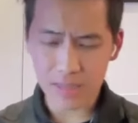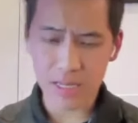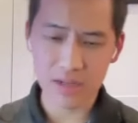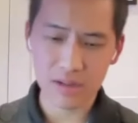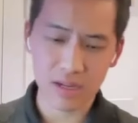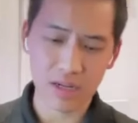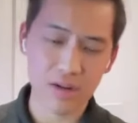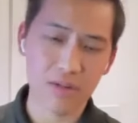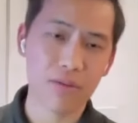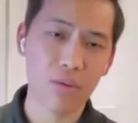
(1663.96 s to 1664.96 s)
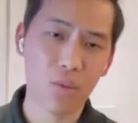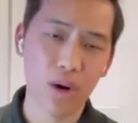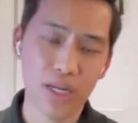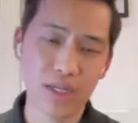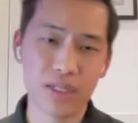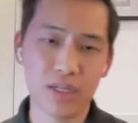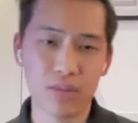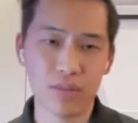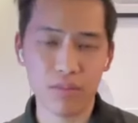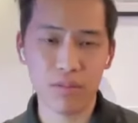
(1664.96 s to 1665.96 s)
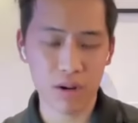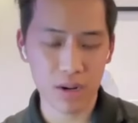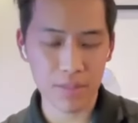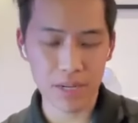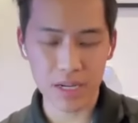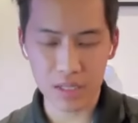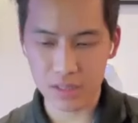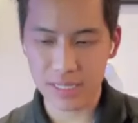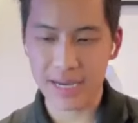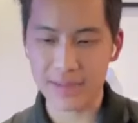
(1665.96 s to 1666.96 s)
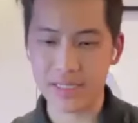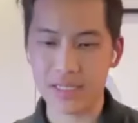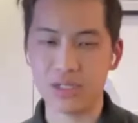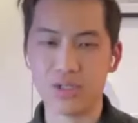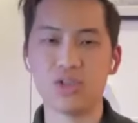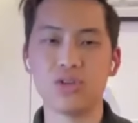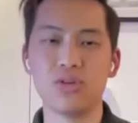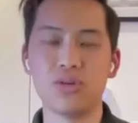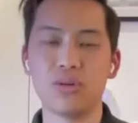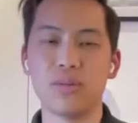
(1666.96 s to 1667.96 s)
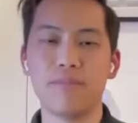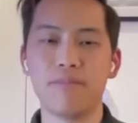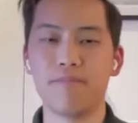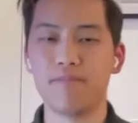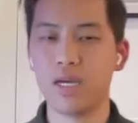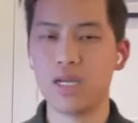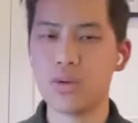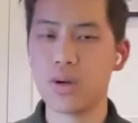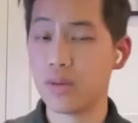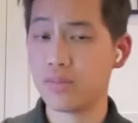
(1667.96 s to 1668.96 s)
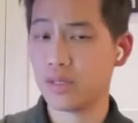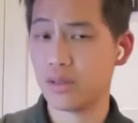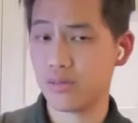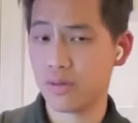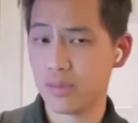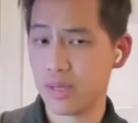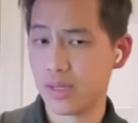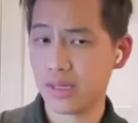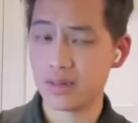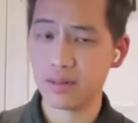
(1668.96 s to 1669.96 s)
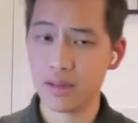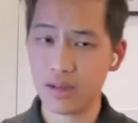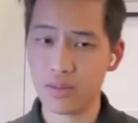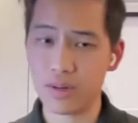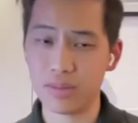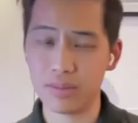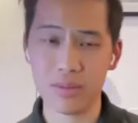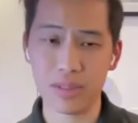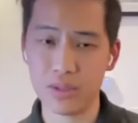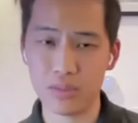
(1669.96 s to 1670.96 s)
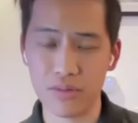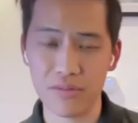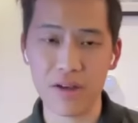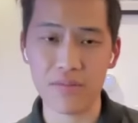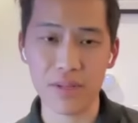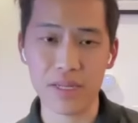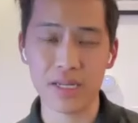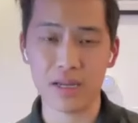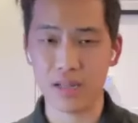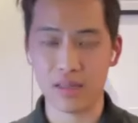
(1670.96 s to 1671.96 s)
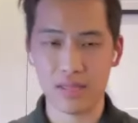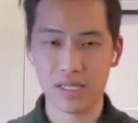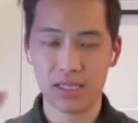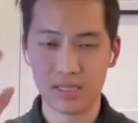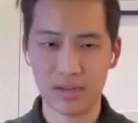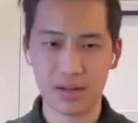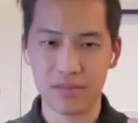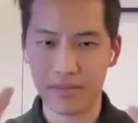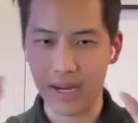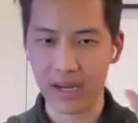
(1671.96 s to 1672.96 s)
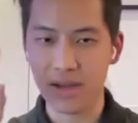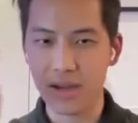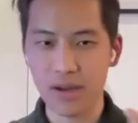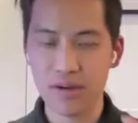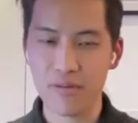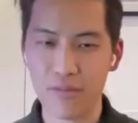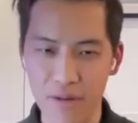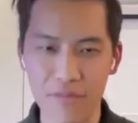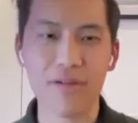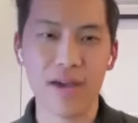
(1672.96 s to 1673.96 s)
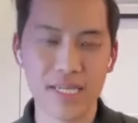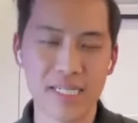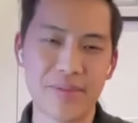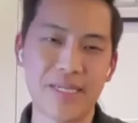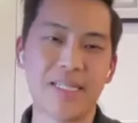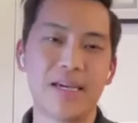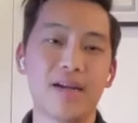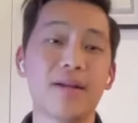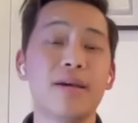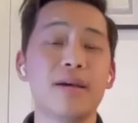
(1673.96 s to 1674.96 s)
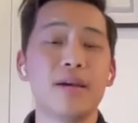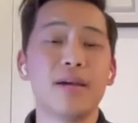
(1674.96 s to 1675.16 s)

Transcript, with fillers: Then you kind of go from 100,000 to anywhere up to 3 million, anywhere up to maybe 2.5 million. That's kind of my rough estimate there.